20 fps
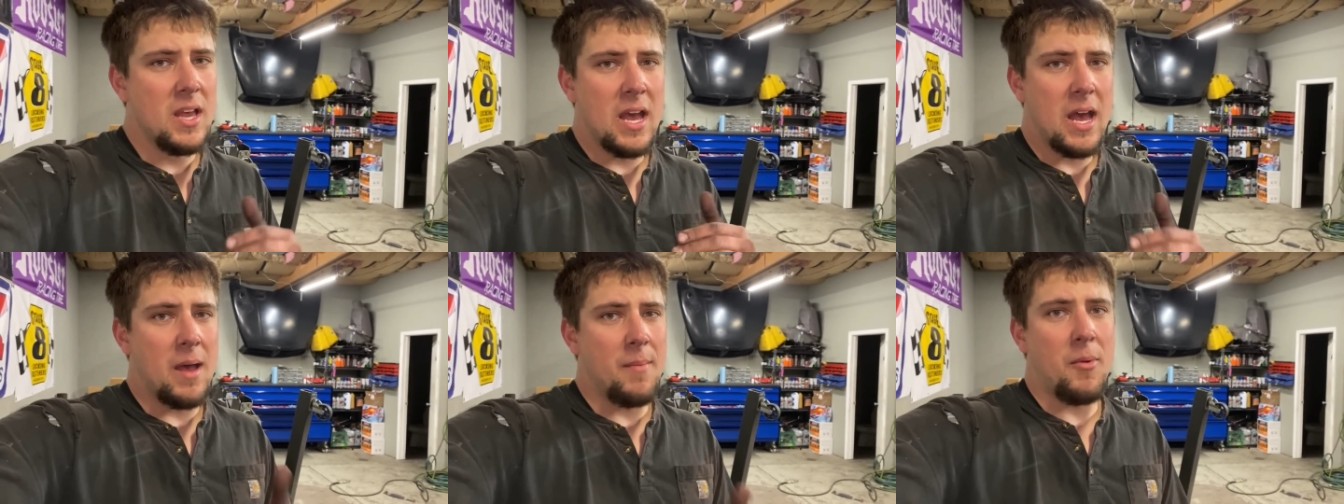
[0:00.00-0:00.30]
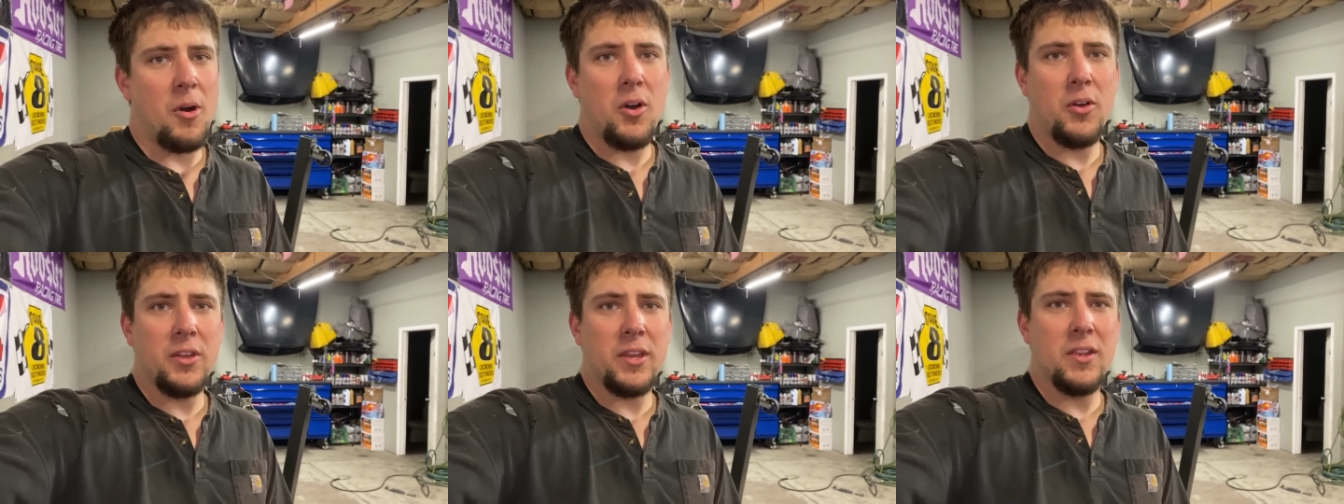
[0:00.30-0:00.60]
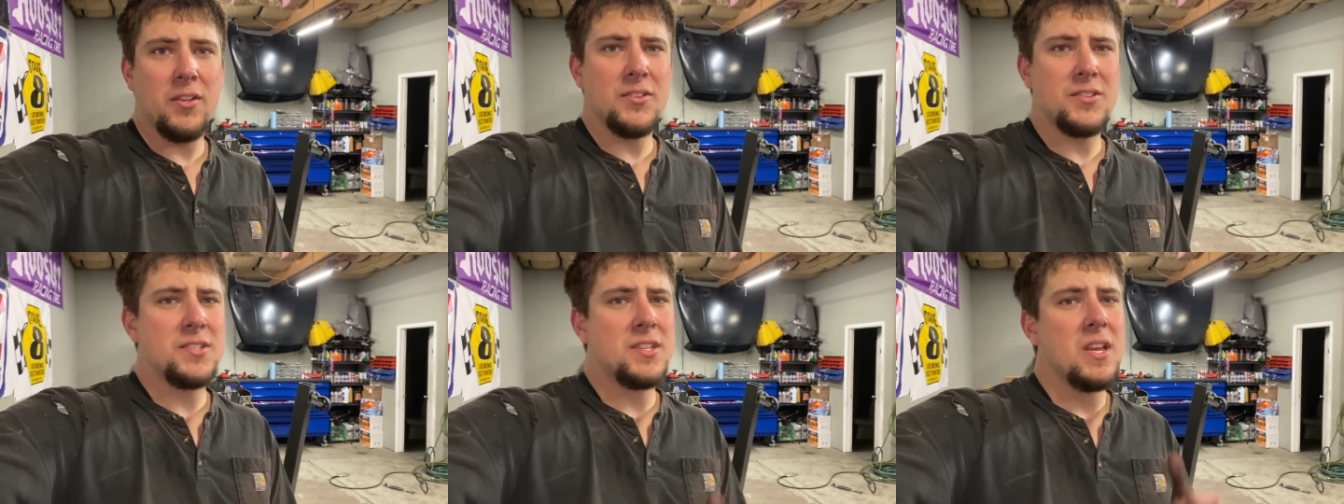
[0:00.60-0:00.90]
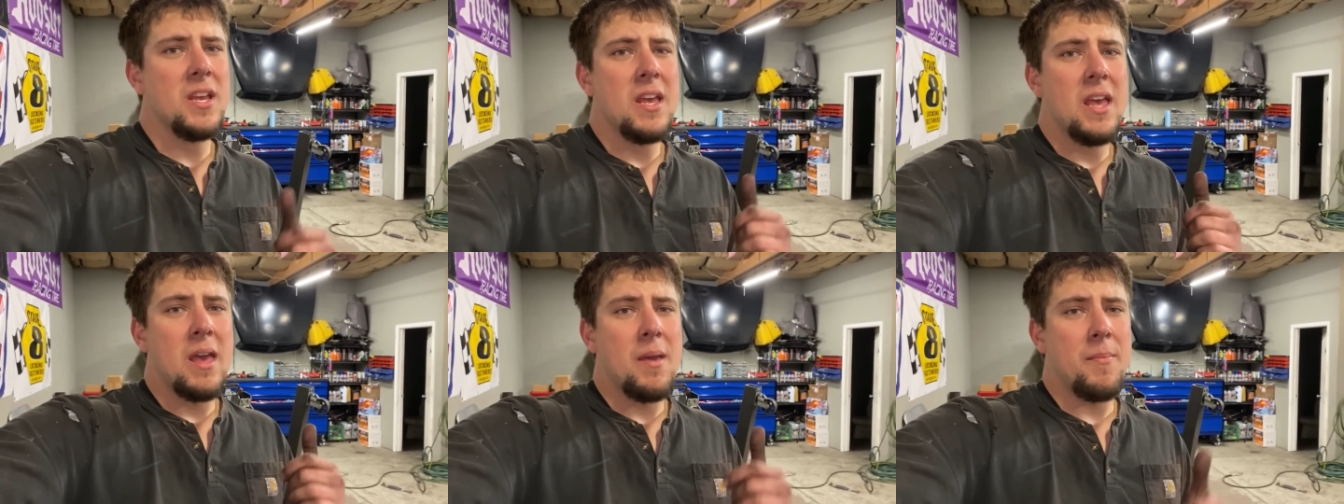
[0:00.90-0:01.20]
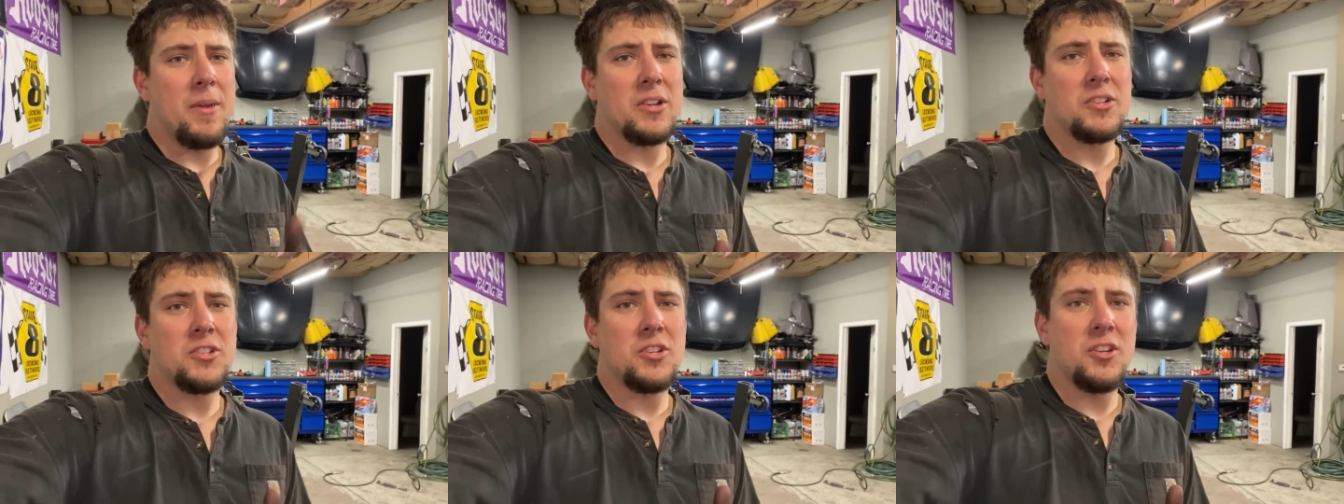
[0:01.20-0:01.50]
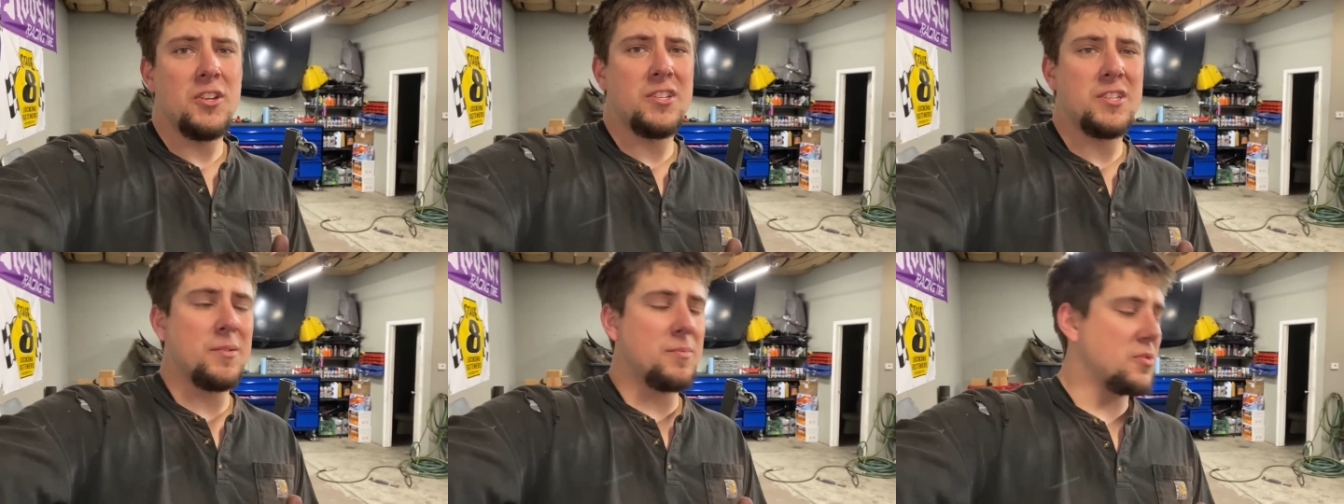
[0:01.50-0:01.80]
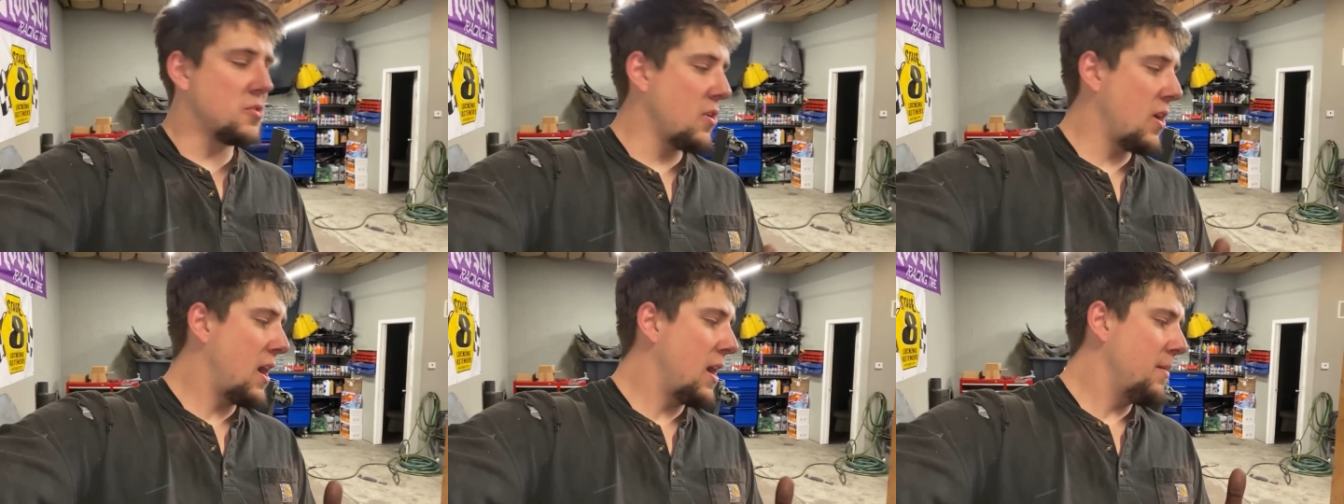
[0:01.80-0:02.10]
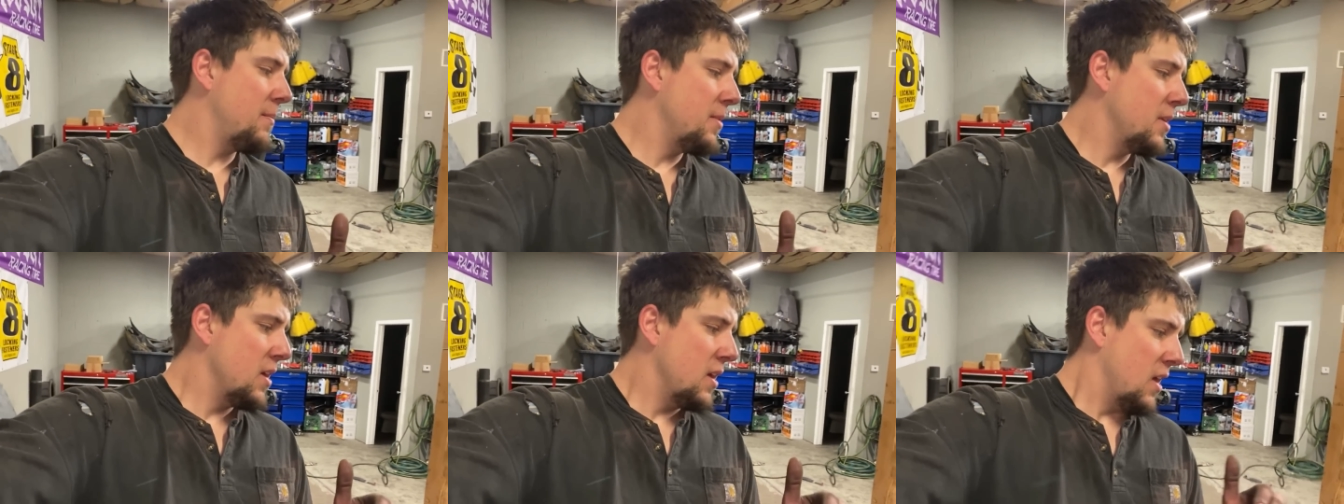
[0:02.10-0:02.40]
I'm all ears. And make sure you subscribe.